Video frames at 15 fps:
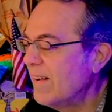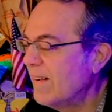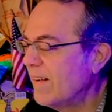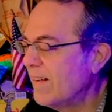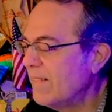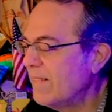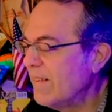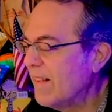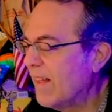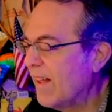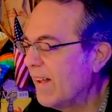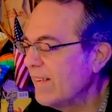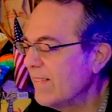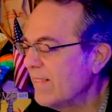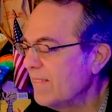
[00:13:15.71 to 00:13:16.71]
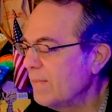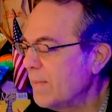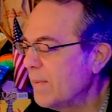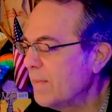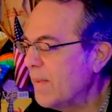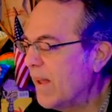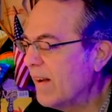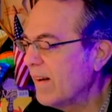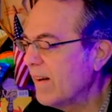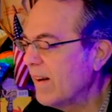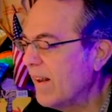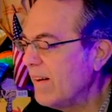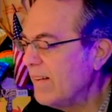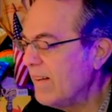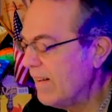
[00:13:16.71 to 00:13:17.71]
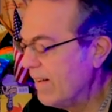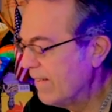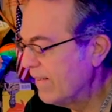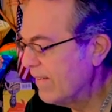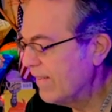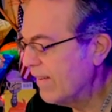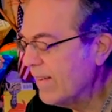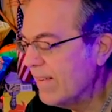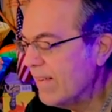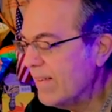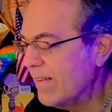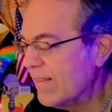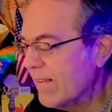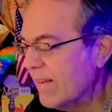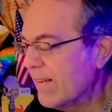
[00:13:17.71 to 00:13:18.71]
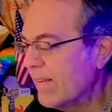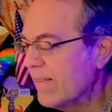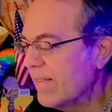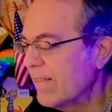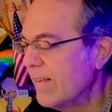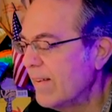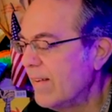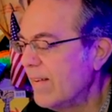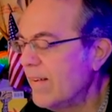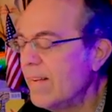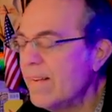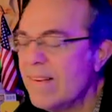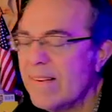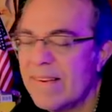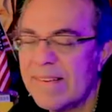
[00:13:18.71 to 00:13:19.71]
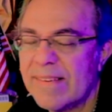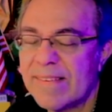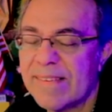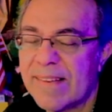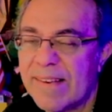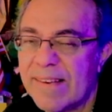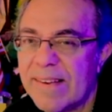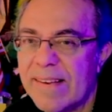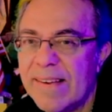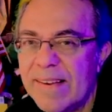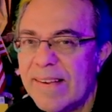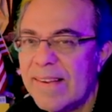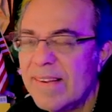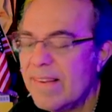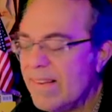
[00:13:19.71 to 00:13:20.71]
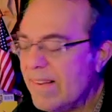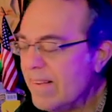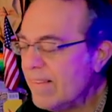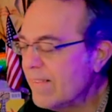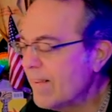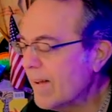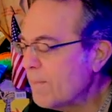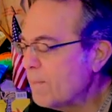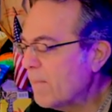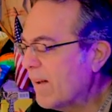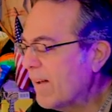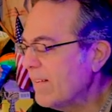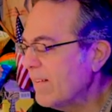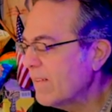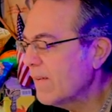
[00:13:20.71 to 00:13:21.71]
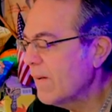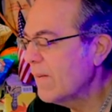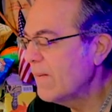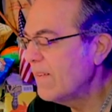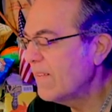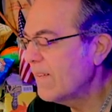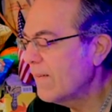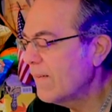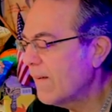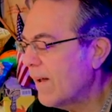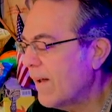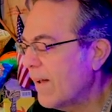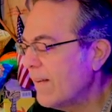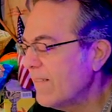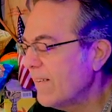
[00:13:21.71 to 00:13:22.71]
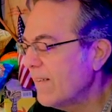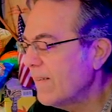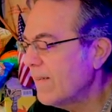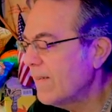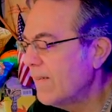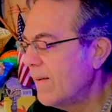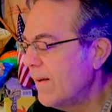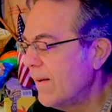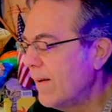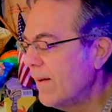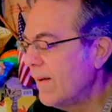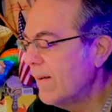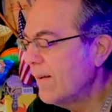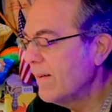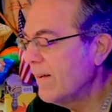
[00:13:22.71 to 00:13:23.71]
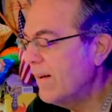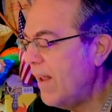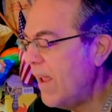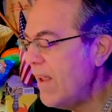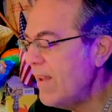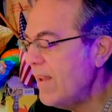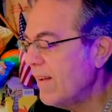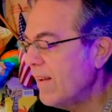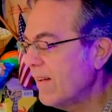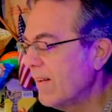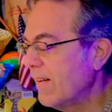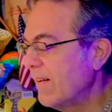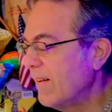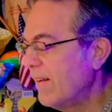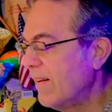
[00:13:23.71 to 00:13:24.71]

Oh, relax. Remember back in 1966? You just like ease up by just going to the garage and go, dang,